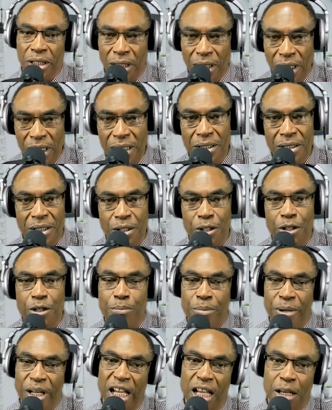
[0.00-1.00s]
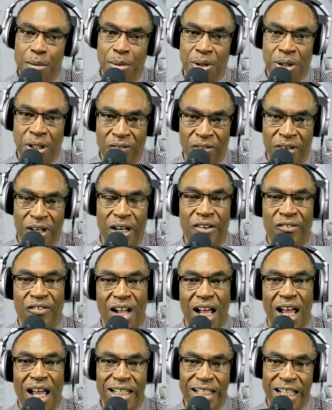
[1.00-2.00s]
the lender be able to
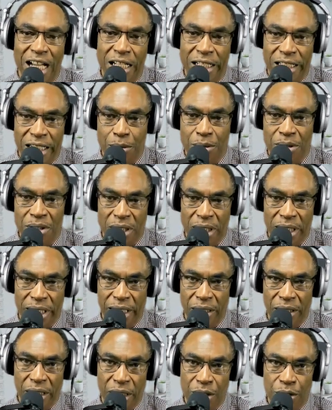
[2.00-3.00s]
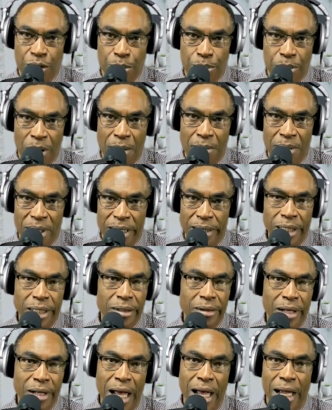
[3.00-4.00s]
verify that there was a lien against your property?
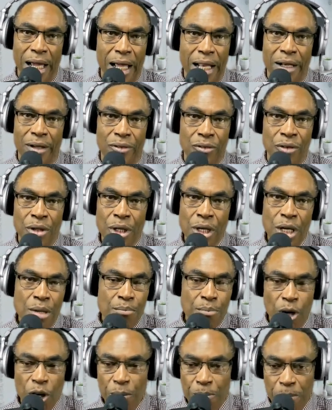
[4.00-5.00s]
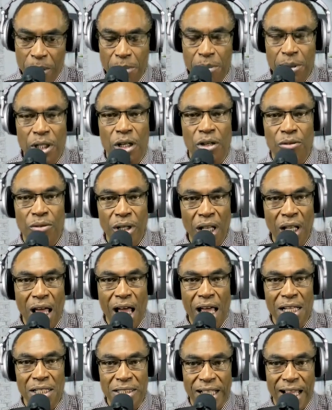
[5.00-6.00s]
No, I don't. Most people don't
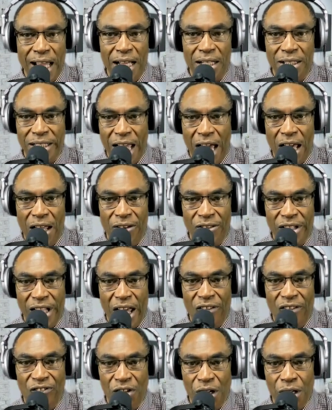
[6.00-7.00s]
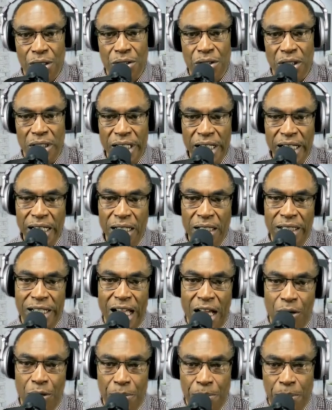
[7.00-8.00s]
realize that that that first lien
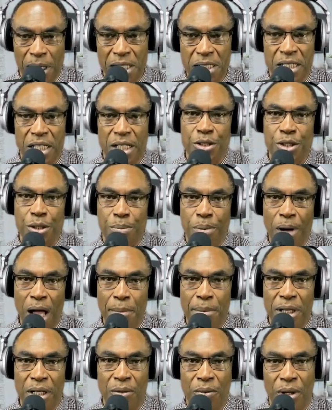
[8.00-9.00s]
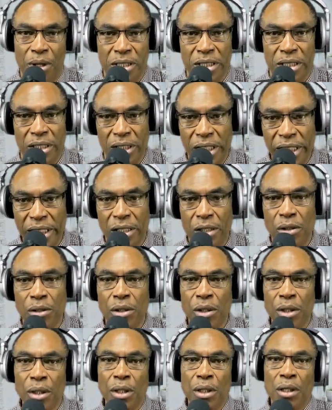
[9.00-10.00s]
that was placed against your property was
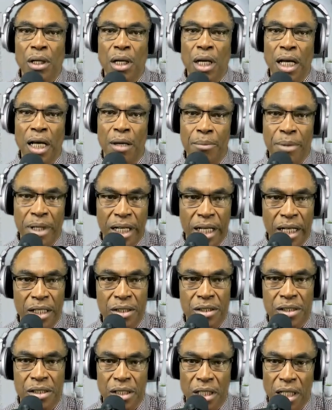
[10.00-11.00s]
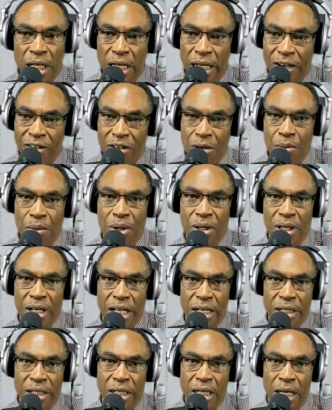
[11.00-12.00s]
illegal uh, because uh,
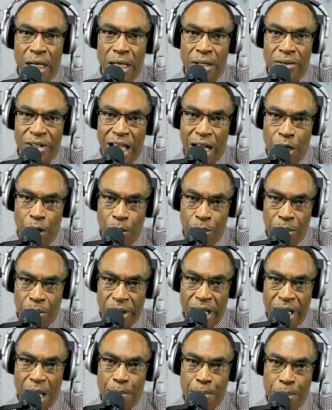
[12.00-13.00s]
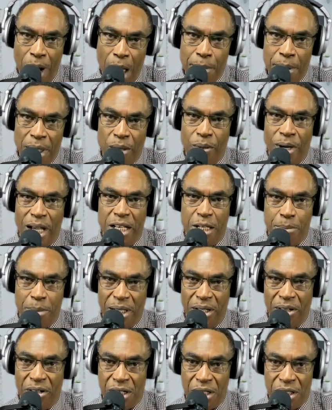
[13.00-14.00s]
everyone uh, that owned that property had to
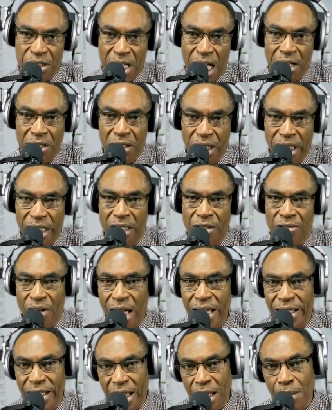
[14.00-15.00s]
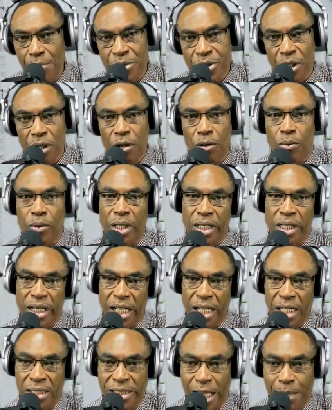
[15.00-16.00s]
be there to sign a lien, right? Yep. So when
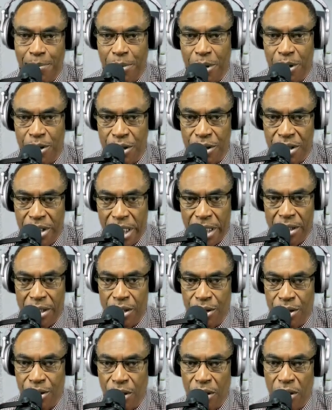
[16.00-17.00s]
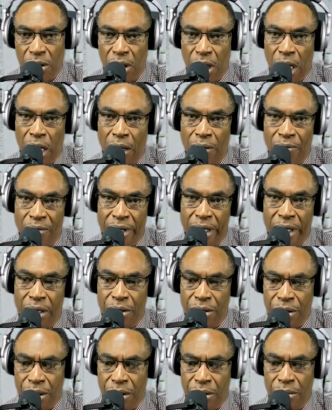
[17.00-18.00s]
they accepted your signature on
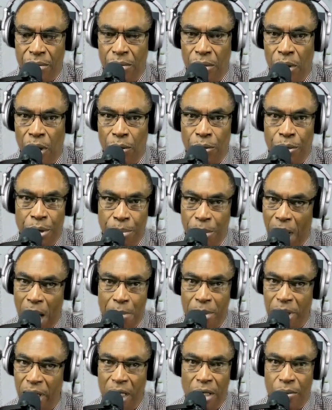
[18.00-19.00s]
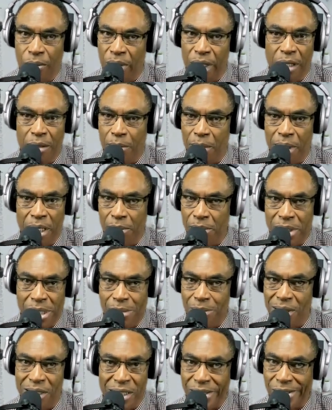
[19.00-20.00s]
there, you own the property. When they,
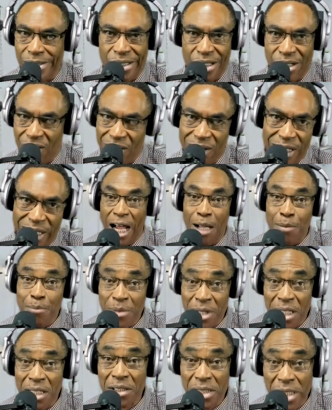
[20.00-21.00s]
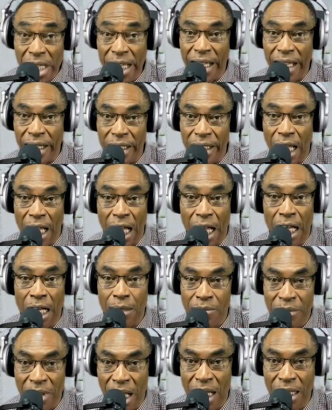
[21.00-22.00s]
I'm just saying,
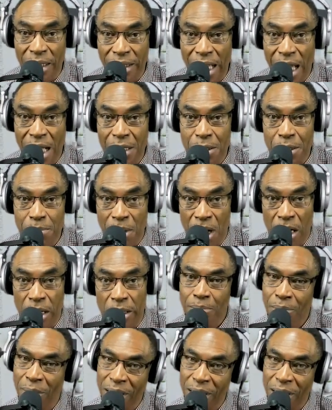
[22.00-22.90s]
I'm not that smart,